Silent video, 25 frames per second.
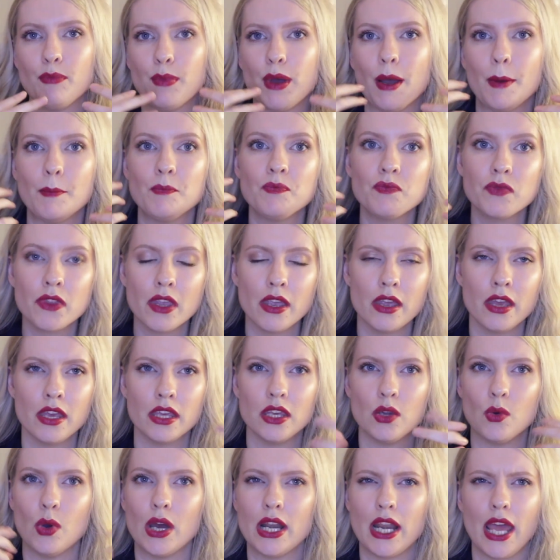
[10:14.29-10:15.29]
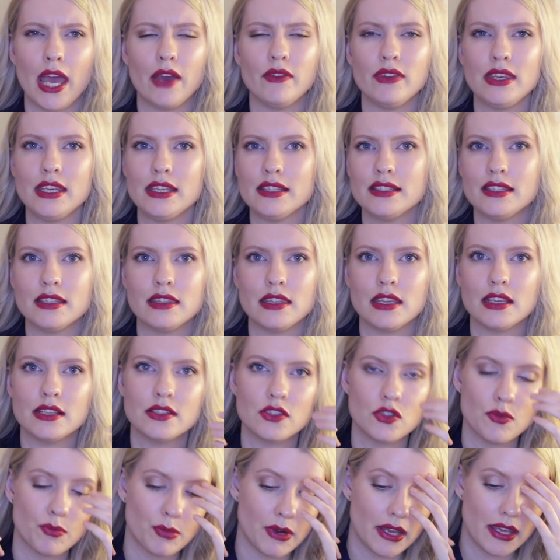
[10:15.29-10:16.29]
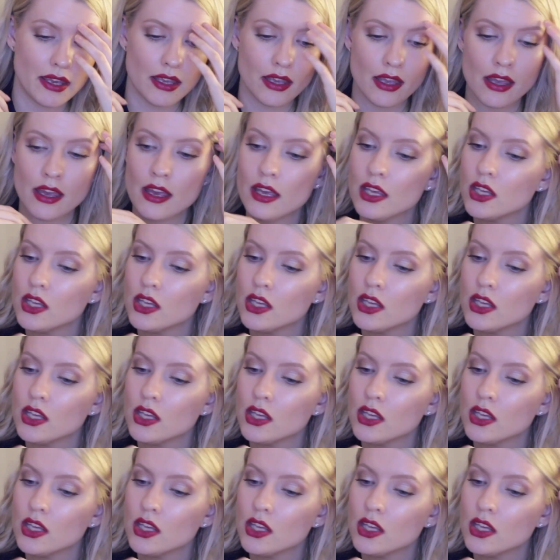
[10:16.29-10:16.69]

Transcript: but you want to have easy things to bring,